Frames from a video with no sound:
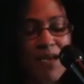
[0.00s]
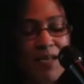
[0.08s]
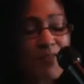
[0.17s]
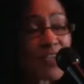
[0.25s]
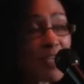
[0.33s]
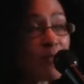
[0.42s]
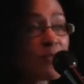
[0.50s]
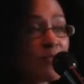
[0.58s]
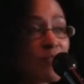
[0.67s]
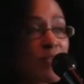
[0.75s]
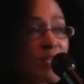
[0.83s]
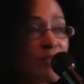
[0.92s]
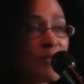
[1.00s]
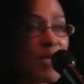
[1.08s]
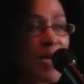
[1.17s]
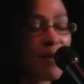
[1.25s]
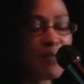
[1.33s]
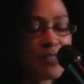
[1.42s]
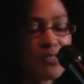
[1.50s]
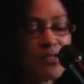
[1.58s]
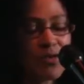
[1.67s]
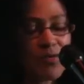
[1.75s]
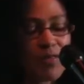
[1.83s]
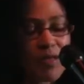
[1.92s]
and I think he would really be happy to
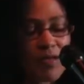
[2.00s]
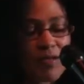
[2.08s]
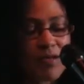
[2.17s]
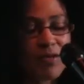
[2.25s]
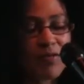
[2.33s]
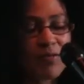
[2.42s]
know that,